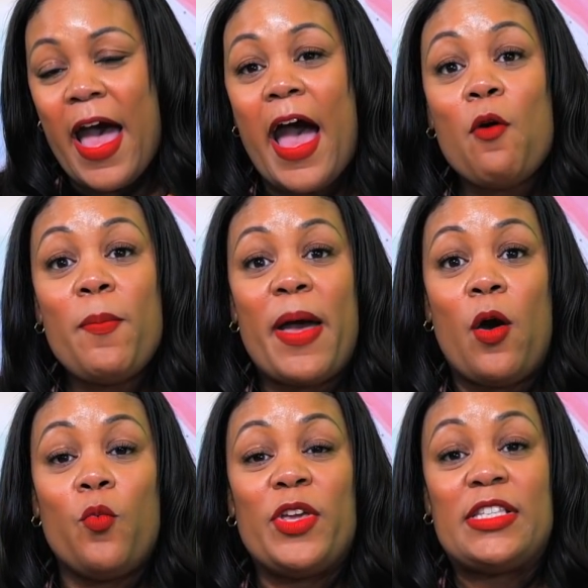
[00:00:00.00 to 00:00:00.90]
How
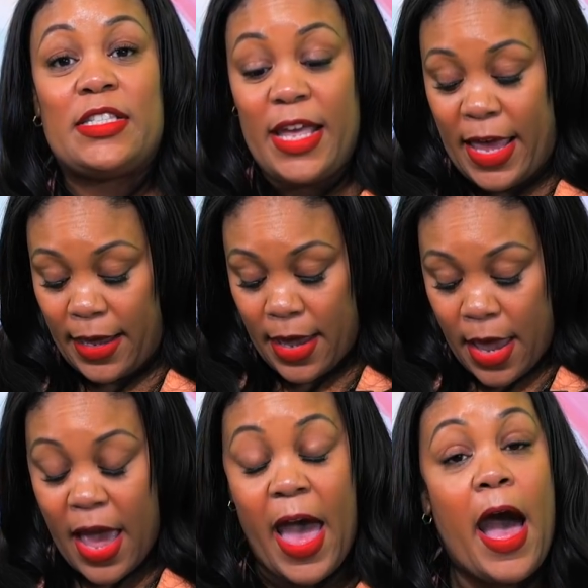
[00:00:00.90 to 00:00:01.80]
about we sing
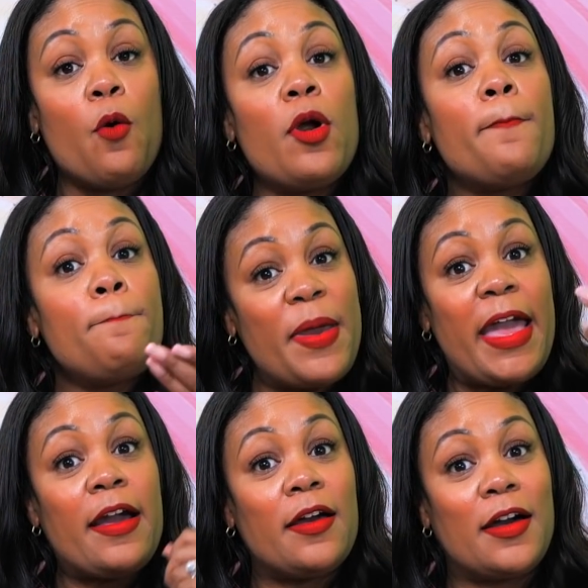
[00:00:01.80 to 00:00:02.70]
our
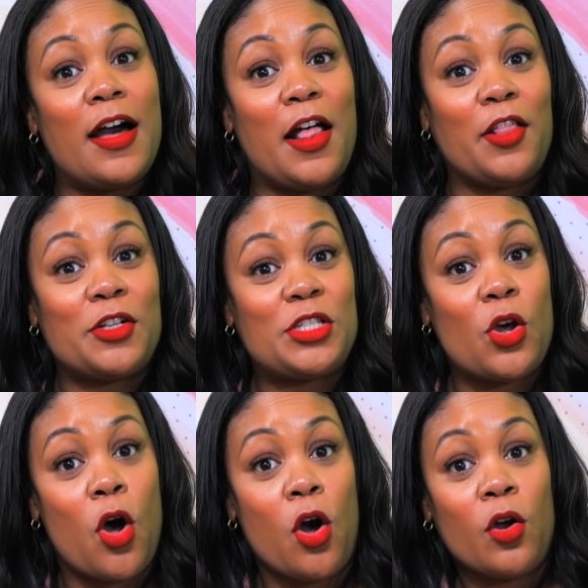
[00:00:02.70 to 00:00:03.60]
pink color
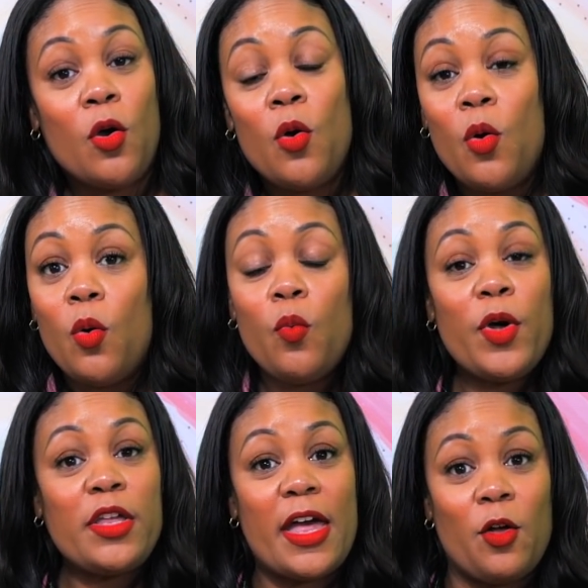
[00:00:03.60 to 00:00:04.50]
song?
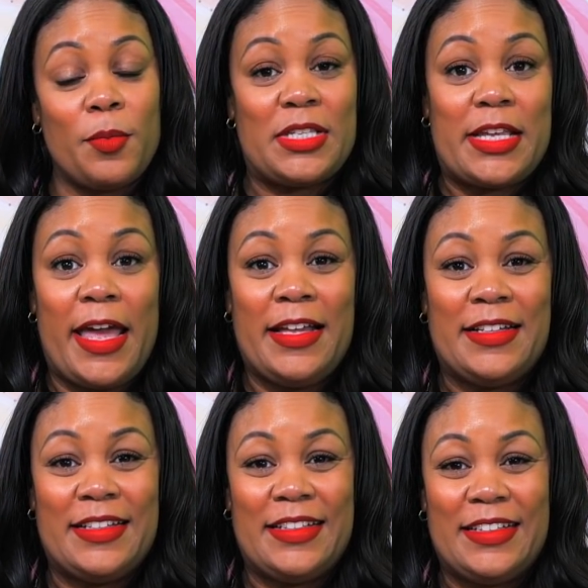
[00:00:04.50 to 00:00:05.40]
Will you help me sing?
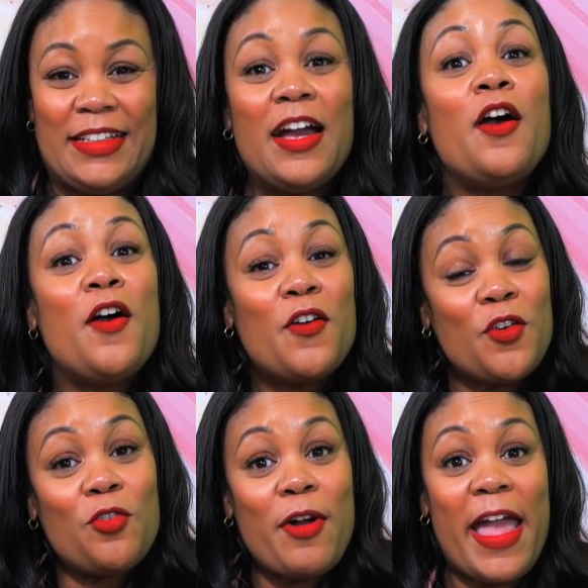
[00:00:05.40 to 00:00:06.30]

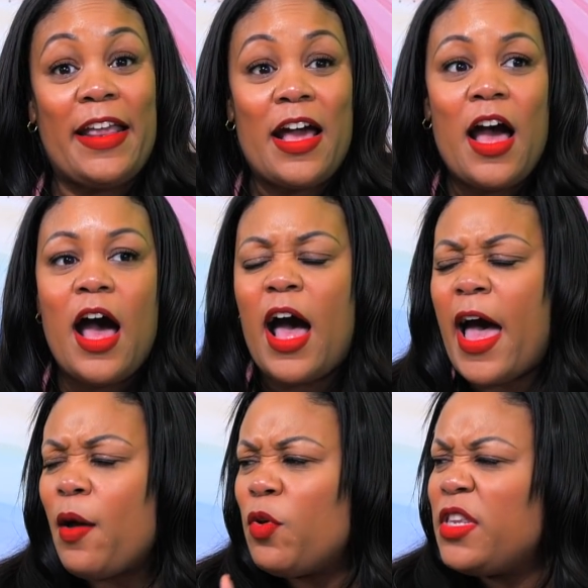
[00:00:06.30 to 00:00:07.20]
Great.
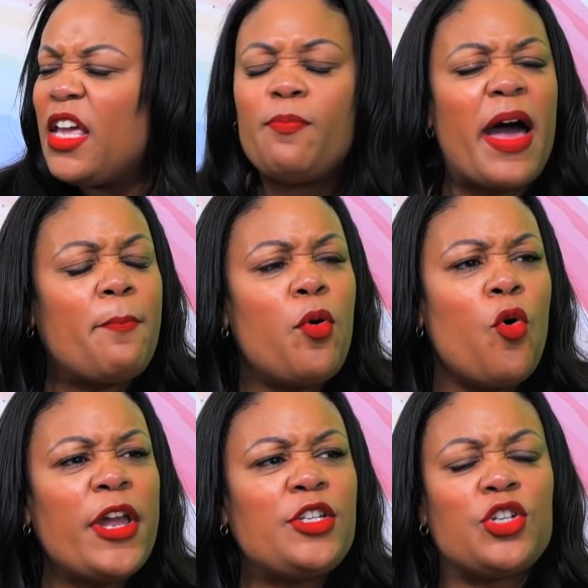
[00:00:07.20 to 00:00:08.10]
I will need my
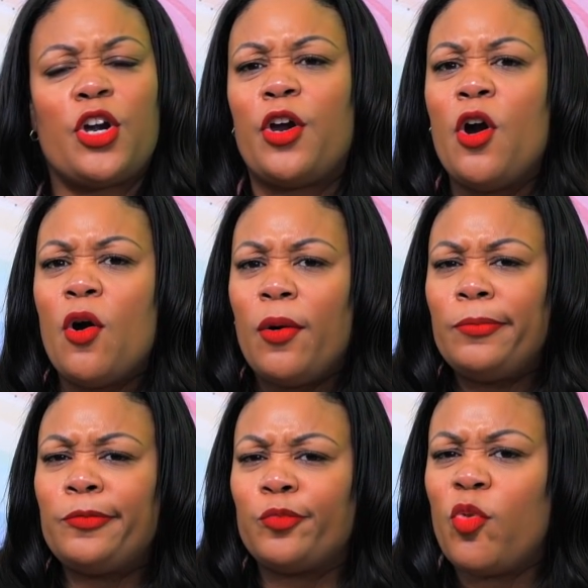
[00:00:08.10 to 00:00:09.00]
pointer
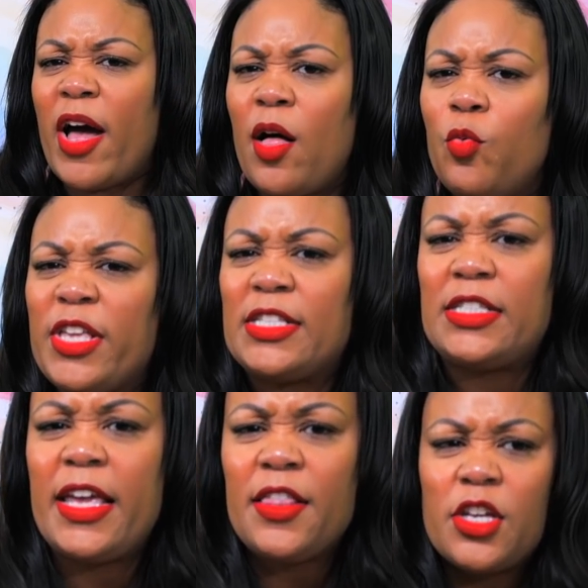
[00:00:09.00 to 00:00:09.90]
hmm, while we
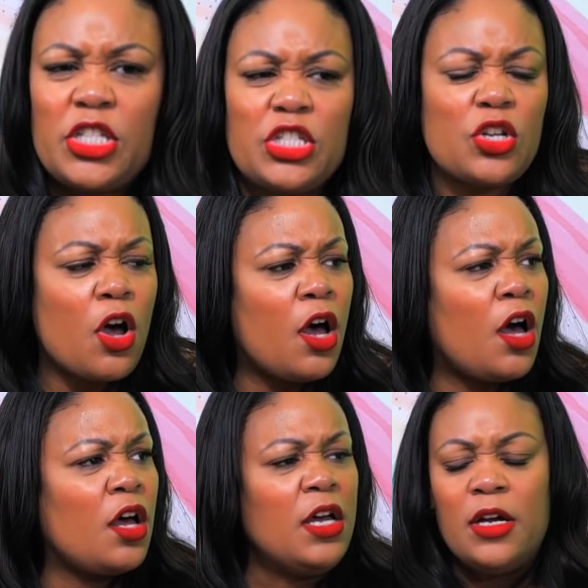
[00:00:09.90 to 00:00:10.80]
sing the
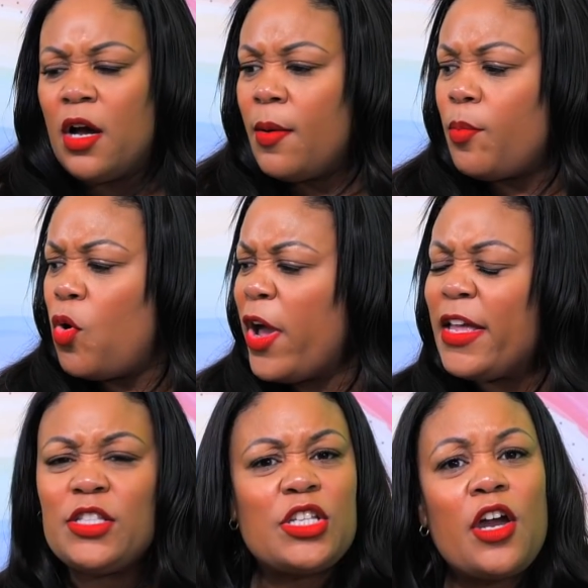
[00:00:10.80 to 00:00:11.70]
song.
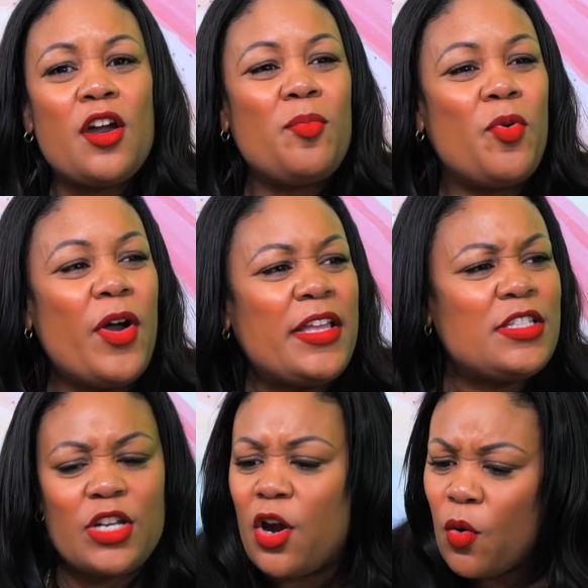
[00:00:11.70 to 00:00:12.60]
Pointer,
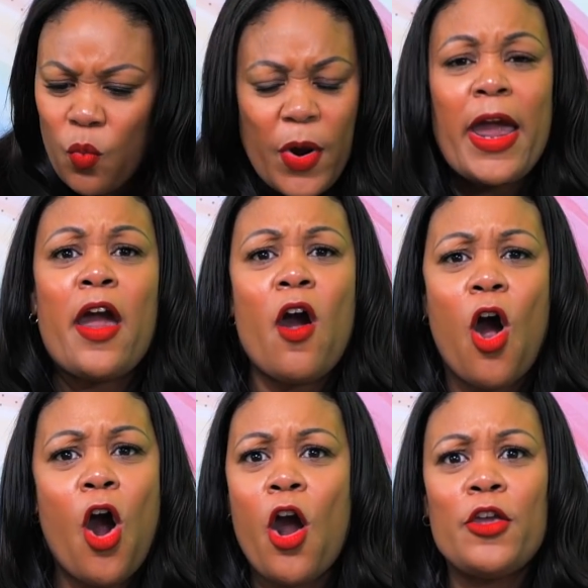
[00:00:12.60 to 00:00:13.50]
pointer, where
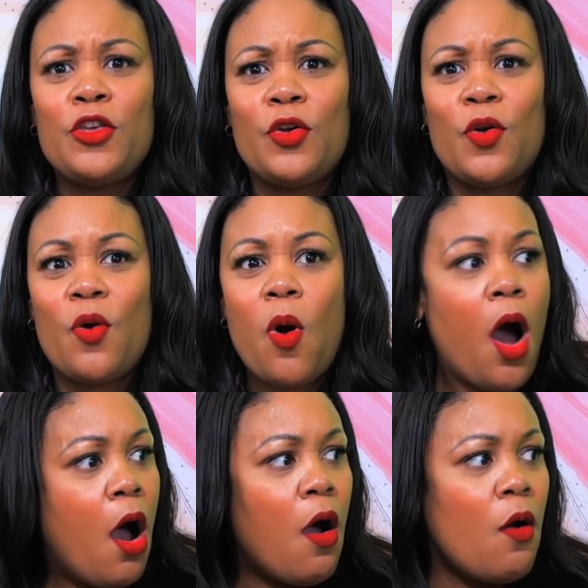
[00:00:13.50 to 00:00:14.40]
are you?
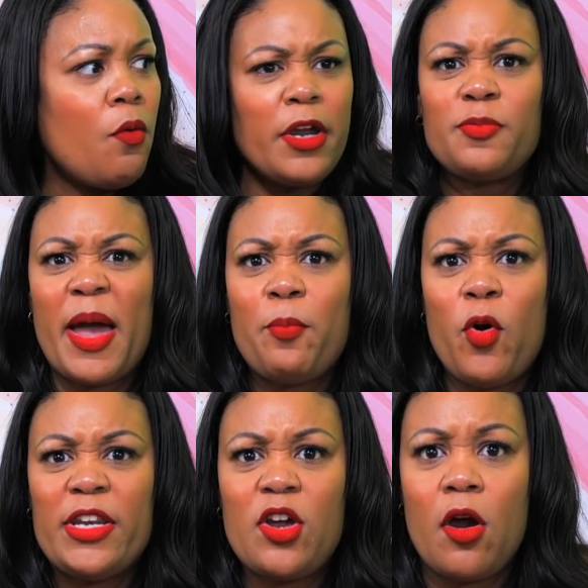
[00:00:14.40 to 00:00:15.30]
Where's my
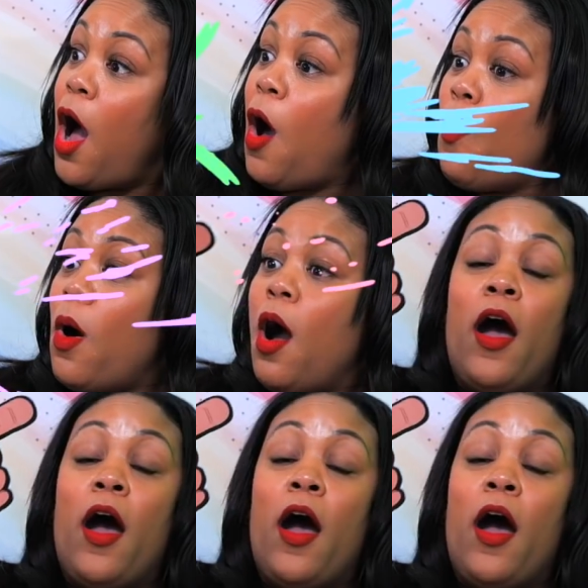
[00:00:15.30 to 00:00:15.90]
pointer? Oh!